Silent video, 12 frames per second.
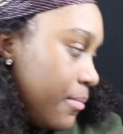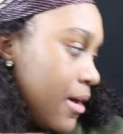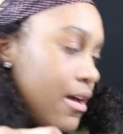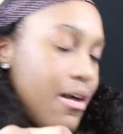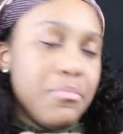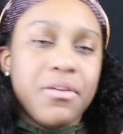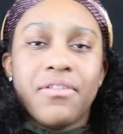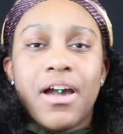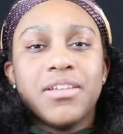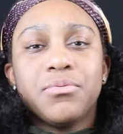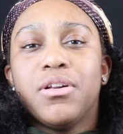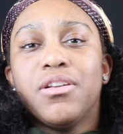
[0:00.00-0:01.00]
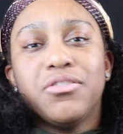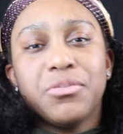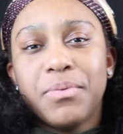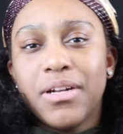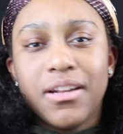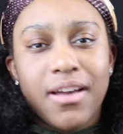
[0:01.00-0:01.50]
But I mean, you guys want to know,
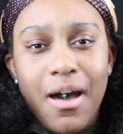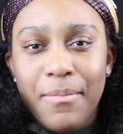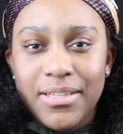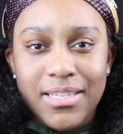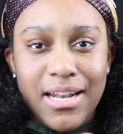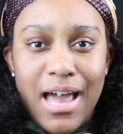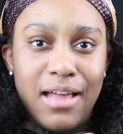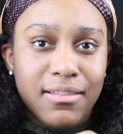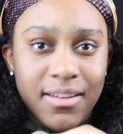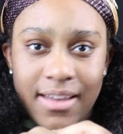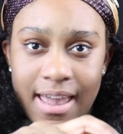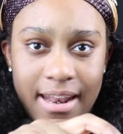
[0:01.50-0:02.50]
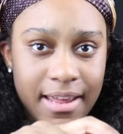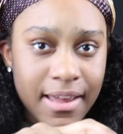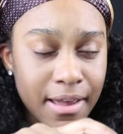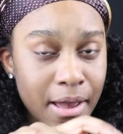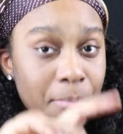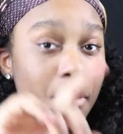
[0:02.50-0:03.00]
just put it in the comments and I'll look at
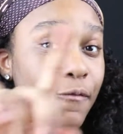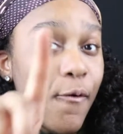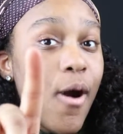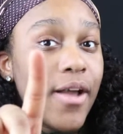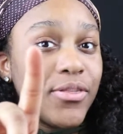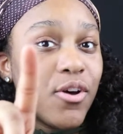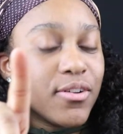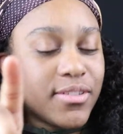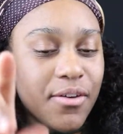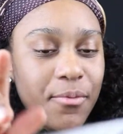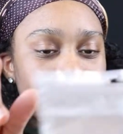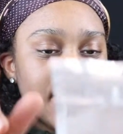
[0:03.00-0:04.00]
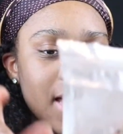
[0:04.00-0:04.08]
it before I throw this stuff away,